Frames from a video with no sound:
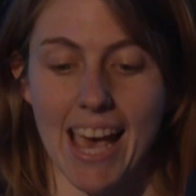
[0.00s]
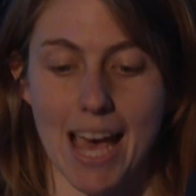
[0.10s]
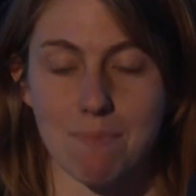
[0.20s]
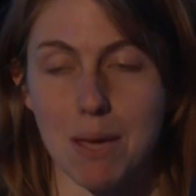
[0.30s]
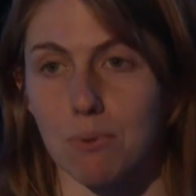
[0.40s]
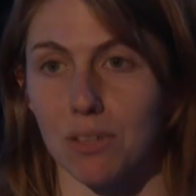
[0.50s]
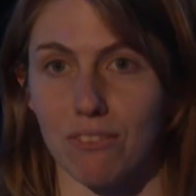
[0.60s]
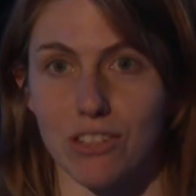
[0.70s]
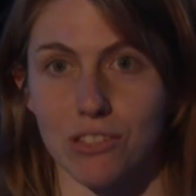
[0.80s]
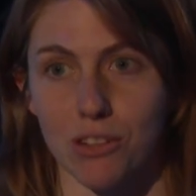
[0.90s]
and people
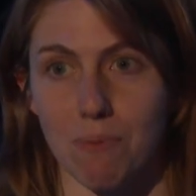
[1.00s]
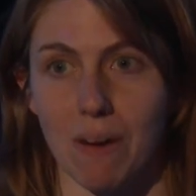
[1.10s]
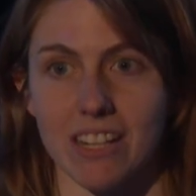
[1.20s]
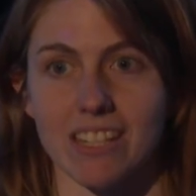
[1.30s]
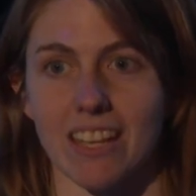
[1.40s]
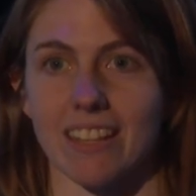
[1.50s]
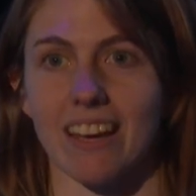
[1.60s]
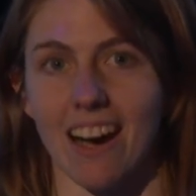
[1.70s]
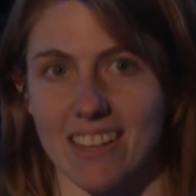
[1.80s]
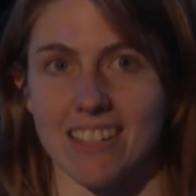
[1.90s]
loved it so much that
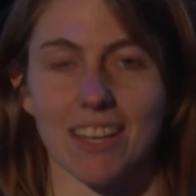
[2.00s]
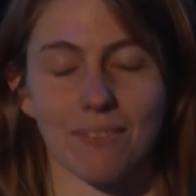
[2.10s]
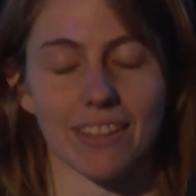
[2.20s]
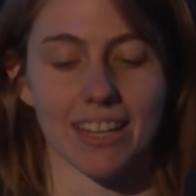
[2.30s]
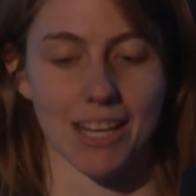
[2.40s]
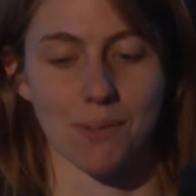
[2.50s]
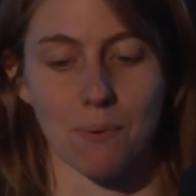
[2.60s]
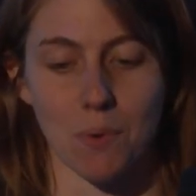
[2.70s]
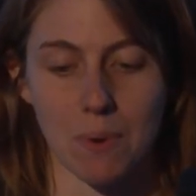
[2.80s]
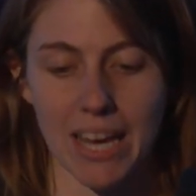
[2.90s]
they're asking when the next
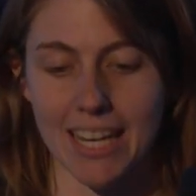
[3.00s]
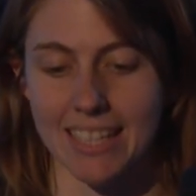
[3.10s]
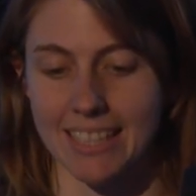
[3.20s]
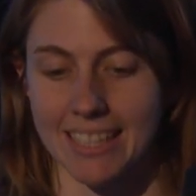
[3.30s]
one will be.